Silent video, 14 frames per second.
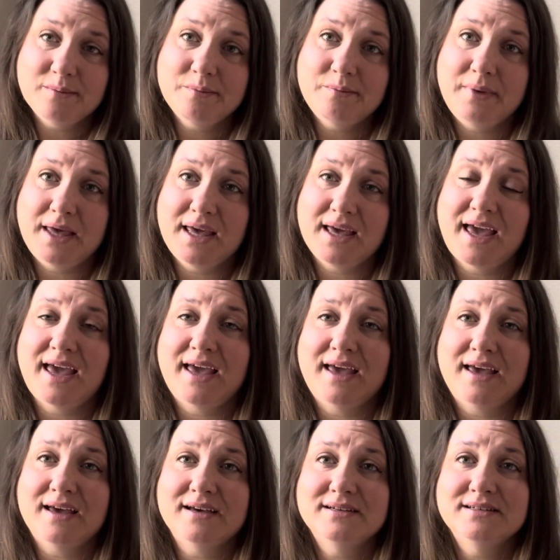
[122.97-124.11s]

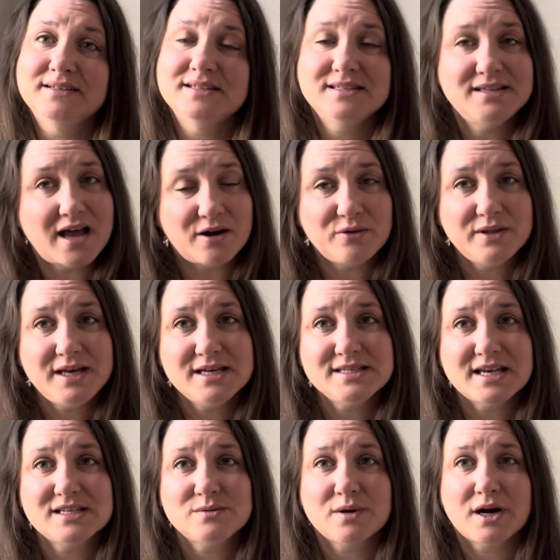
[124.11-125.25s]
being not only a
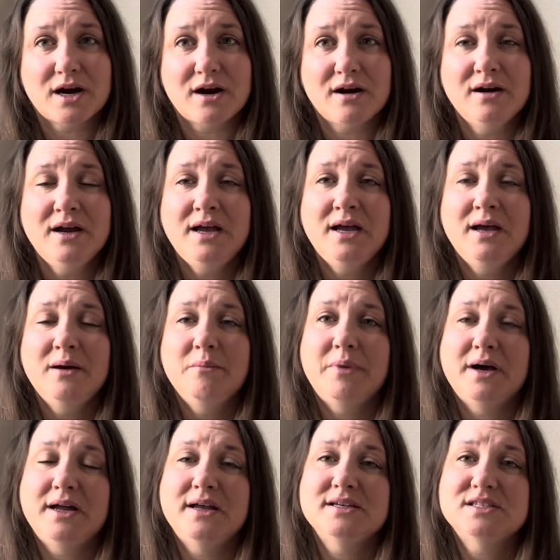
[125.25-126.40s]
sex worker,
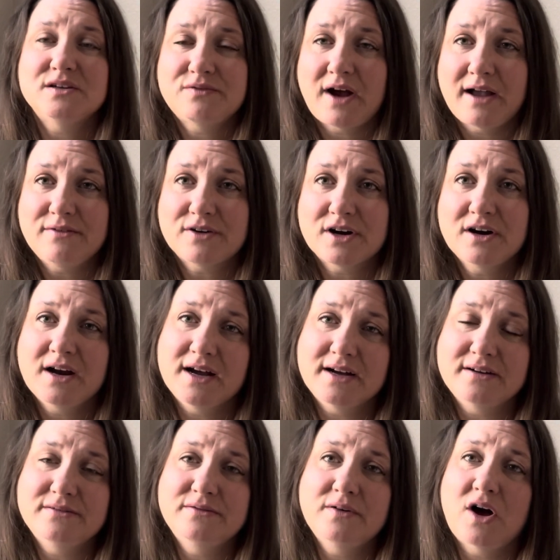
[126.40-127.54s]
but a survivor
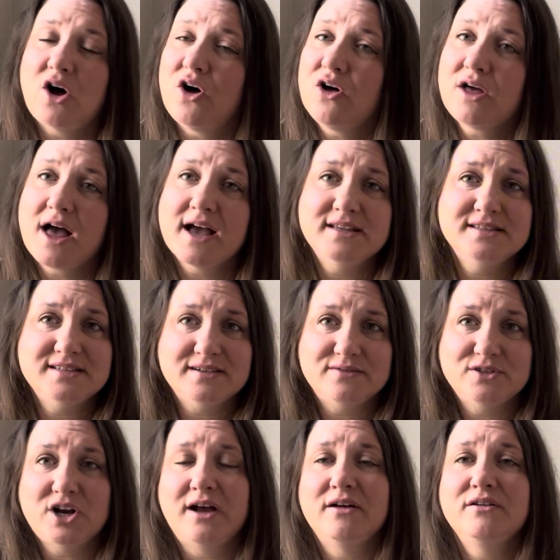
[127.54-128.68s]
of all kinds of
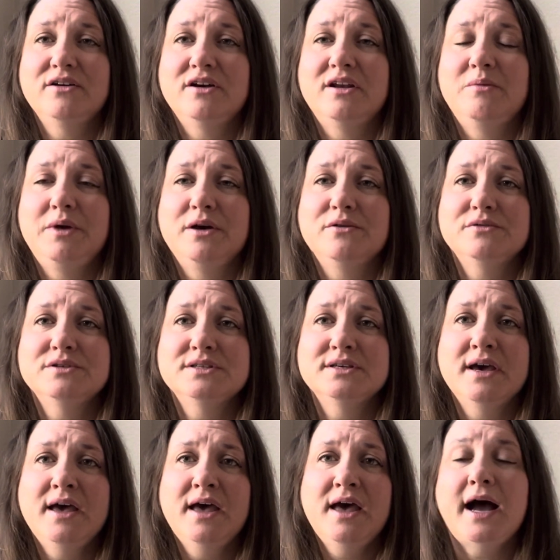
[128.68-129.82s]
childhood abuse.
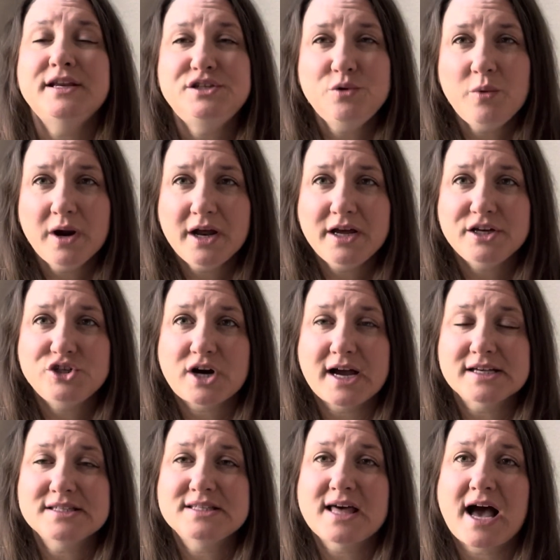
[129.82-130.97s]
I do want to
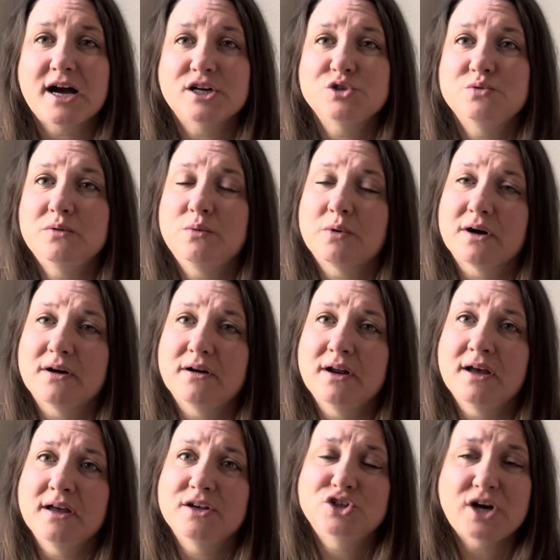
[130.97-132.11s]
address the actual word
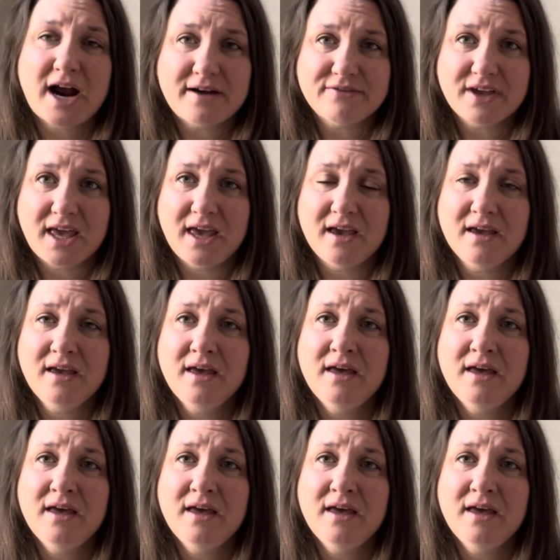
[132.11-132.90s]
trafficking.